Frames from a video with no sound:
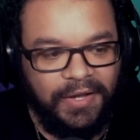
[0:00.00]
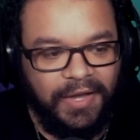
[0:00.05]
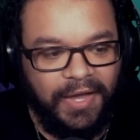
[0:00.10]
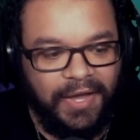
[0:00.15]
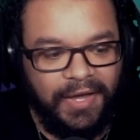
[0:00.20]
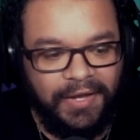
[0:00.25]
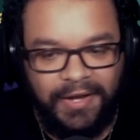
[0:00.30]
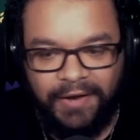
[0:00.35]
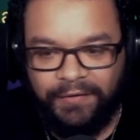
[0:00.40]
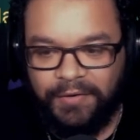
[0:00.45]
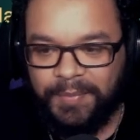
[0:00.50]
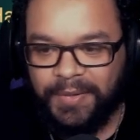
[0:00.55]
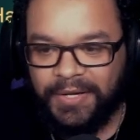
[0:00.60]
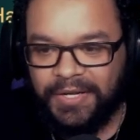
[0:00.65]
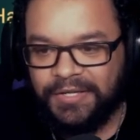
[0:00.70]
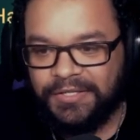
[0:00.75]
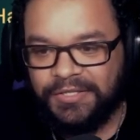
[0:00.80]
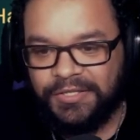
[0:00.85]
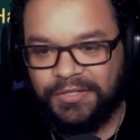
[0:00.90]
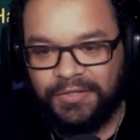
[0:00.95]
And
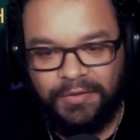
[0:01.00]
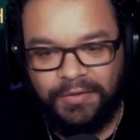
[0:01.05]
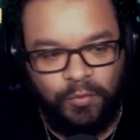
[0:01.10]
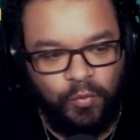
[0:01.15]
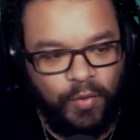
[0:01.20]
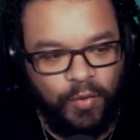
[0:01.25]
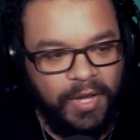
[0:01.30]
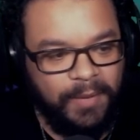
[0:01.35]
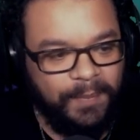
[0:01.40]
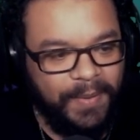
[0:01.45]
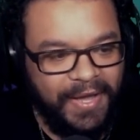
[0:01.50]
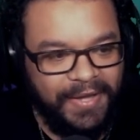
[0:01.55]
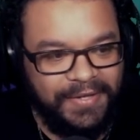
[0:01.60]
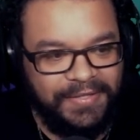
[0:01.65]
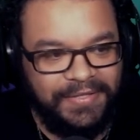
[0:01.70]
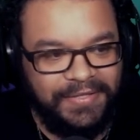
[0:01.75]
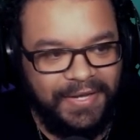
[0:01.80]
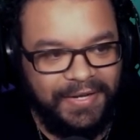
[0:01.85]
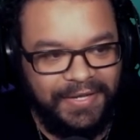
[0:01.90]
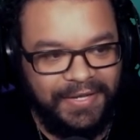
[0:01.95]
everybody is way
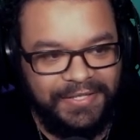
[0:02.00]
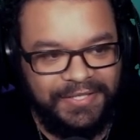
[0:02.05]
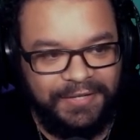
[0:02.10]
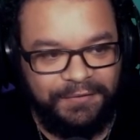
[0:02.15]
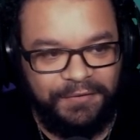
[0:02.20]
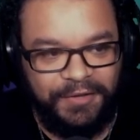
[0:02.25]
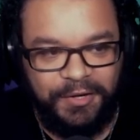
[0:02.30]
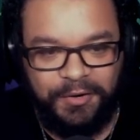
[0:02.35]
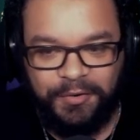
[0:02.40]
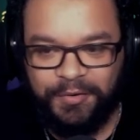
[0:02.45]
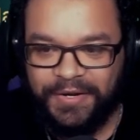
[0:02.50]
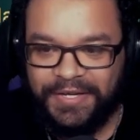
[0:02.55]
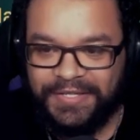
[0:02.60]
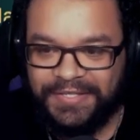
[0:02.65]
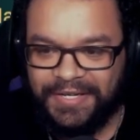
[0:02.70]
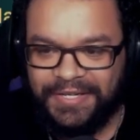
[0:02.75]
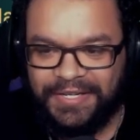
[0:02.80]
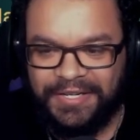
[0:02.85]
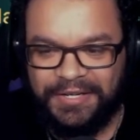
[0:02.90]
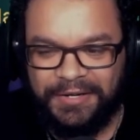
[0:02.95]
past that except for the Chris.
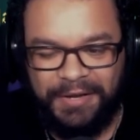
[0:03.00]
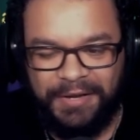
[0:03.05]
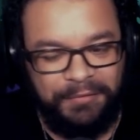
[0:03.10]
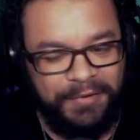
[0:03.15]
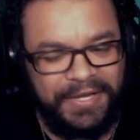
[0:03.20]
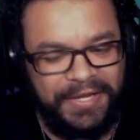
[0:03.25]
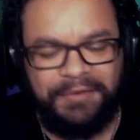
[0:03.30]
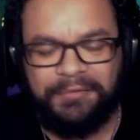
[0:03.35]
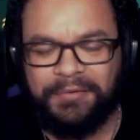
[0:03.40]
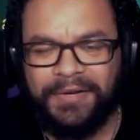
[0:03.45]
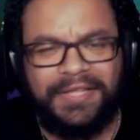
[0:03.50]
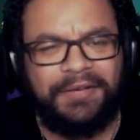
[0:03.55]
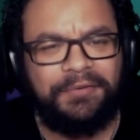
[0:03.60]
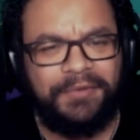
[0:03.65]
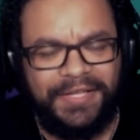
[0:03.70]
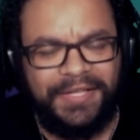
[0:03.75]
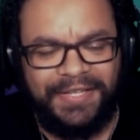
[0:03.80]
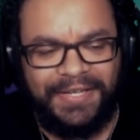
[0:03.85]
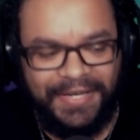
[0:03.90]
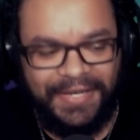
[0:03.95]
I need to really
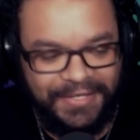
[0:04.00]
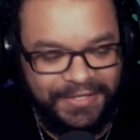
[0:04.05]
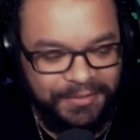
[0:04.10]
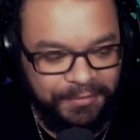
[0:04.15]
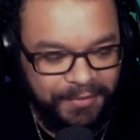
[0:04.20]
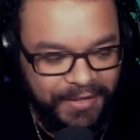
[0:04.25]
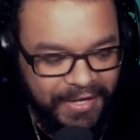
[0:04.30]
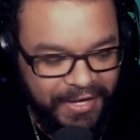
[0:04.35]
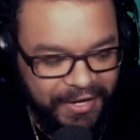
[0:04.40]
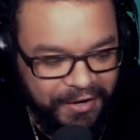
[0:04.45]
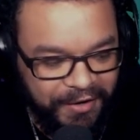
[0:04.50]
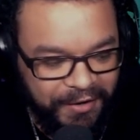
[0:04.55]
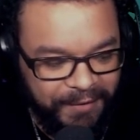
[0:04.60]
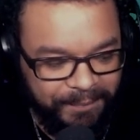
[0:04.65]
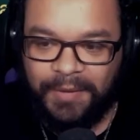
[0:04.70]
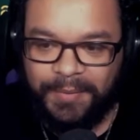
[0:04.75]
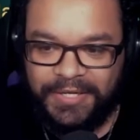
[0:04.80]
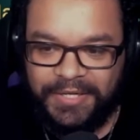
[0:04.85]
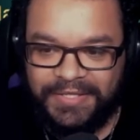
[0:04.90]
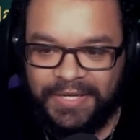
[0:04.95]
need to re-gear him,
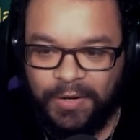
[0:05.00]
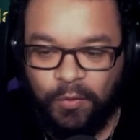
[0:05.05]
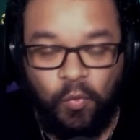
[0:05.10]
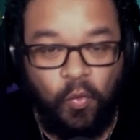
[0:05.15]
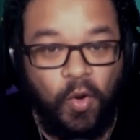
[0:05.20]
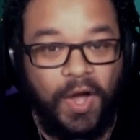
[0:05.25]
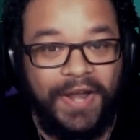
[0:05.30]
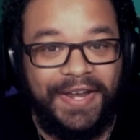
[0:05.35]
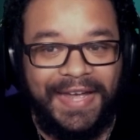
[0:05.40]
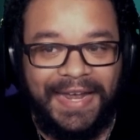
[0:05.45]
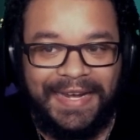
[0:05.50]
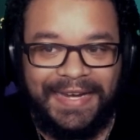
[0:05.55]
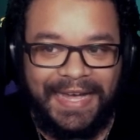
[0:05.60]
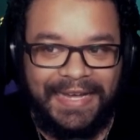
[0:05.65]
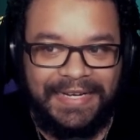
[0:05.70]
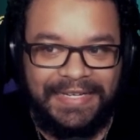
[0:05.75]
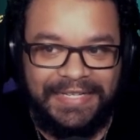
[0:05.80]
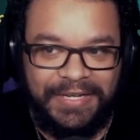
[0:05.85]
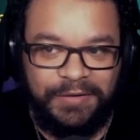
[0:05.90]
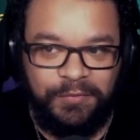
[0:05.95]
but he's at
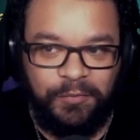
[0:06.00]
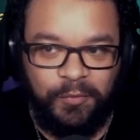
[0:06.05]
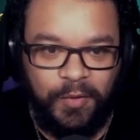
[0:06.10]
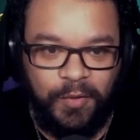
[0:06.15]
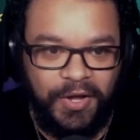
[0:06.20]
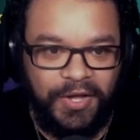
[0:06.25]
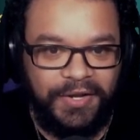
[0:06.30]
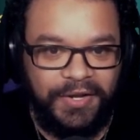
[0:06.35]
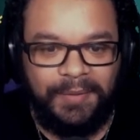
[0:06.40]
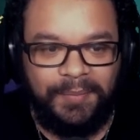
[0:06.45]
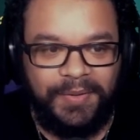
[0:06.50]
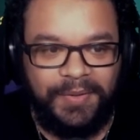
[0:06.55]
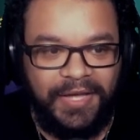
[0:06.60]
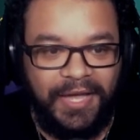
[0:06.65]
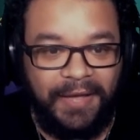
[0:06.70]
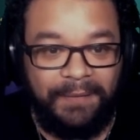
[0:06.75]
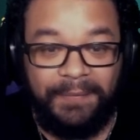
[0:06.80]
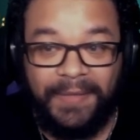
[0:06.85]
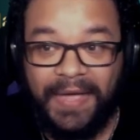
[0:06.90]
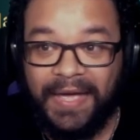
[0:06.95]
191. But
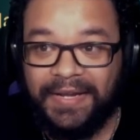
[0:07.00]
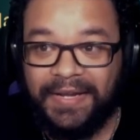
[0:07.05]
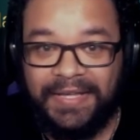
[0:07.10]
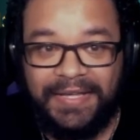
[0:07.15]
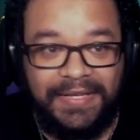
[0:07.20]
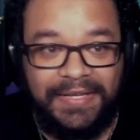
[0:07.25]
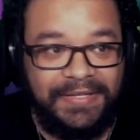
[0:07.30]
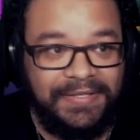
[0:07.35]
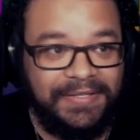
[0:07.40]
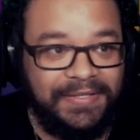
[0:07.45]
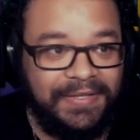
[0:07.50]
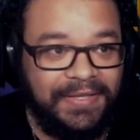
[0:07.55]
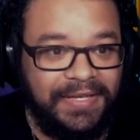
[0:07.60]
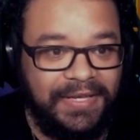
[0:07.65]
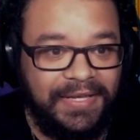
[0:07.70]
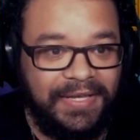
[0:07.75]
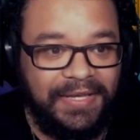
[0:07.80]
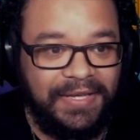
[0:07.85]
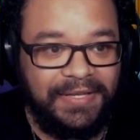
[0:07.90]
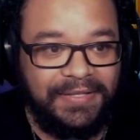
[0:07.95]
yeah, that is
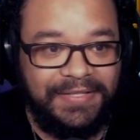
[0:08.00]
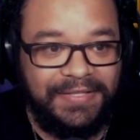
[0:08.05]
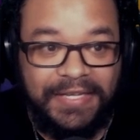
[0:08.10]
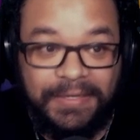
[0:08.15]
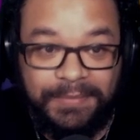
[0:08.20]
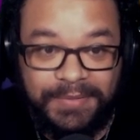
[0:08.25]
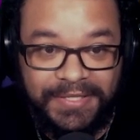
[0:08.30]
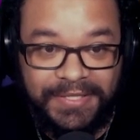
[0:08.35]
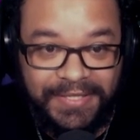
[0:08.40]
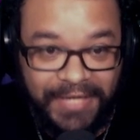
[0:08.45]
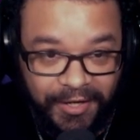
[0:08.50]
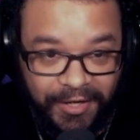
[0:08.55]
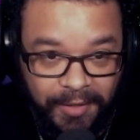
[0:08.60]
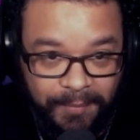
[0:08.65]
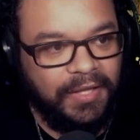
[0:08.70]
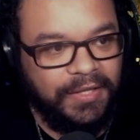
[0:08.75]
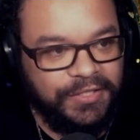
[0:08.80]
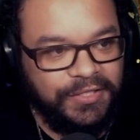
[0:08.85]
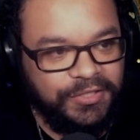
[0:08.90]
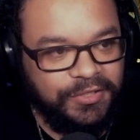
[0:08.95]
the team setup.
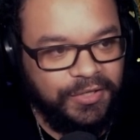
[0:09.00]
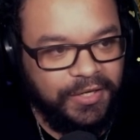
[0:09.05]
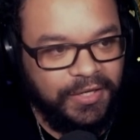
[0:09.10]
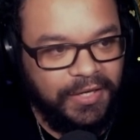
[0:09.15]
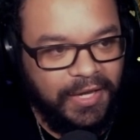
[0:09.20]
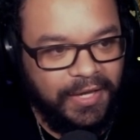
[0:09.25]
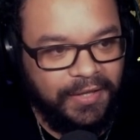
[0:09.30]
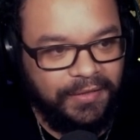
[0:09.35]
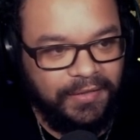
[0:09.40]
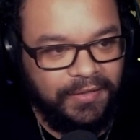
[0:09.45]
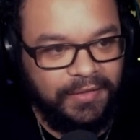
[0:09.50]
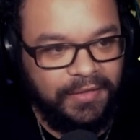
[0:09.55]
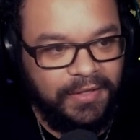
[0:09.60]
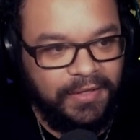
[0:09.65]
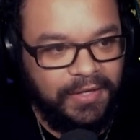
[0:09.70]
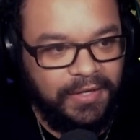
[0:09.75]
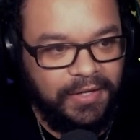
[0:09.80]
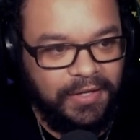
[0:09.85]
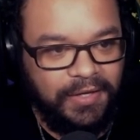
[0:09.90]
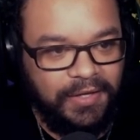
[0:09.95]
Let's look at
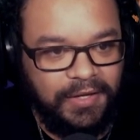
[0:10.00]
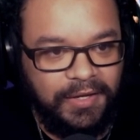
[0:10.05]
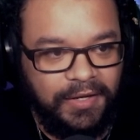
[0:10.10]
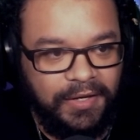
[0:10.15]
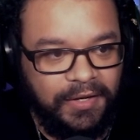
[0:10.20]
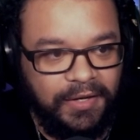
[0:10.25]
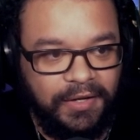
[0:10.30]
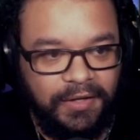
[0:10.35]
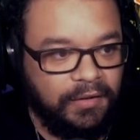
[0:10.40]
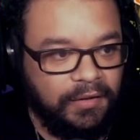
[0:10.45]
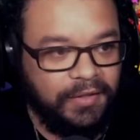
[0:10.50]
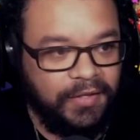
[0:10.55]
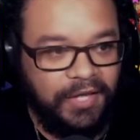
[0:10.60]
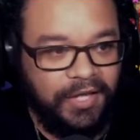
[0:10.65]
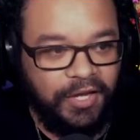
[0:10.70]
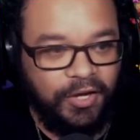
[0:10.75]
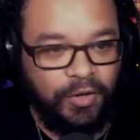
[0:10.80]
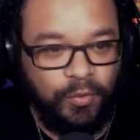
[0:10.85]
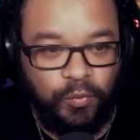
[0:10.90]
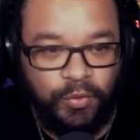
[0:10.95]
the
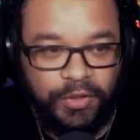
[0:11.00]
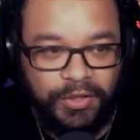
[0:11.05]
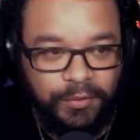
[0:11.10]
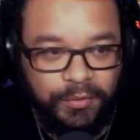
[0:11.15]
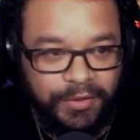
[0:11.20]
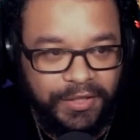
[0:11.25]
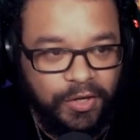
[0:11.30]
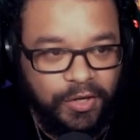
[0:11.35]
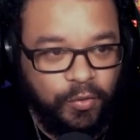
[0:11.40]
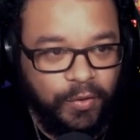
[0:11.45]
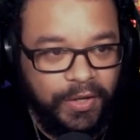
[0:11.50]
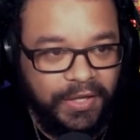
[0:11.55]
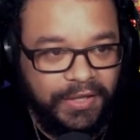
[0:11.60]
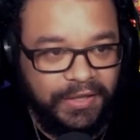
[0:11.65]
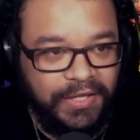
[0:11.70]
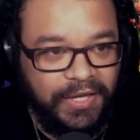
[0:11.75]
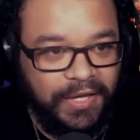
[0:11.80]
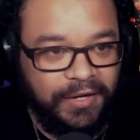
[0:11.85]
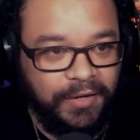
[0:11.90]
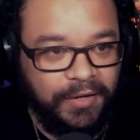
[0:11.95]
gear really
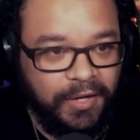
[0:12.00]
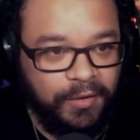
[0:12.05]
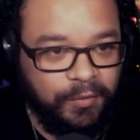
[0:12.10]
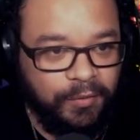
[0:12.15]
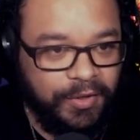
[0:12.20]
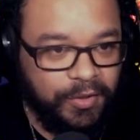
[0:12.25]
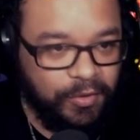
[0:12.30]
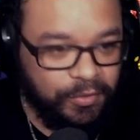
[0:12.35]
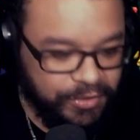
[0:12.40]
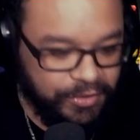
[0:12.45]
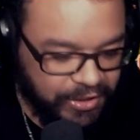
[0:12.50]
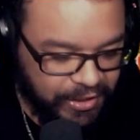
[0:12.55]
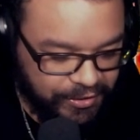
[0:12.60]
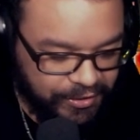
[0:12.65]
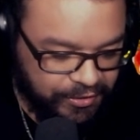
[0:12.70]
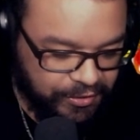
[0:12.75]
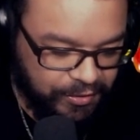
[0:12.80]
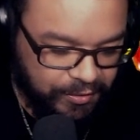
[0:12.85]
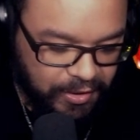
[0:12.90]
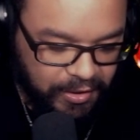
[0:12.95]
quickly. I don't want to hold you guys
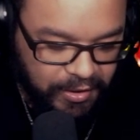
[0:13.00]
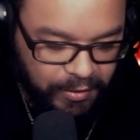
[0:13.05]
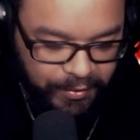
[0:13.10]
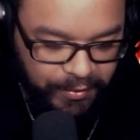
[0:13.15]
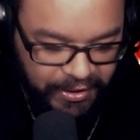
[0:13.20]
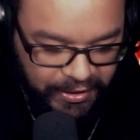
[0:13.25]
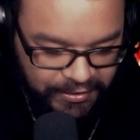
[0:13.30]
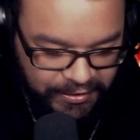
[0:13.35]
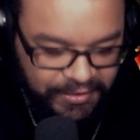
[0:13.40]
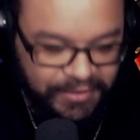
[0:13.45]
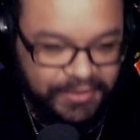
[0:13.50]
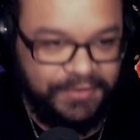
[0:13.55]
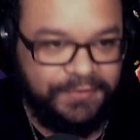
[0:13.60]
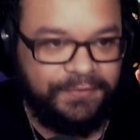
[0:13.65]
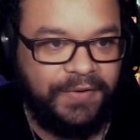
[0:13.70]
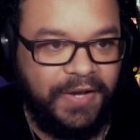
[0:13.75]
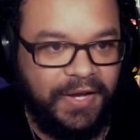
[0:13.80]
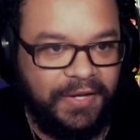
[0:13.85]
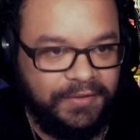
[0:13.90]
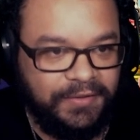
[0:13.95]
too long. I want to get into this
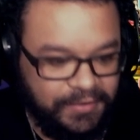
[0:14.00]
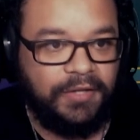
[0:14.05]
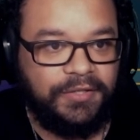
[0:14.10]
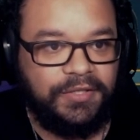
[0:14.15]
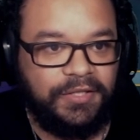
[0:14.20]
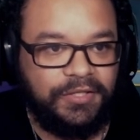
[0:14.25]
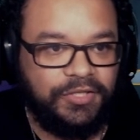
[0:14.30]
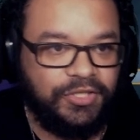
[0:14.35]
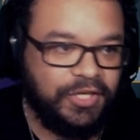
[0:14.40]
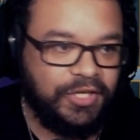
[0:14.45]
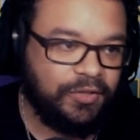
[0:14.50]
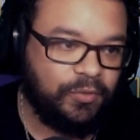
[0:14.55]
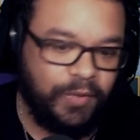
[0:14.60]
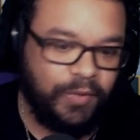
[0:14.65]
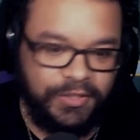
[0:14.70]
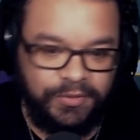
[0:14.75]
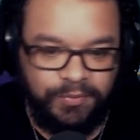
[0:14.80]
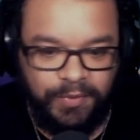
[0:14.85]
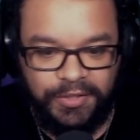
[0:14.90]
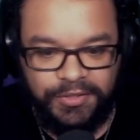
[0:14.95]
fight. So let's check out the
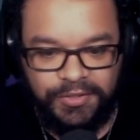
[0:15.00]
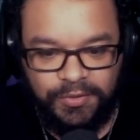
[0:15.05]
Wixwell.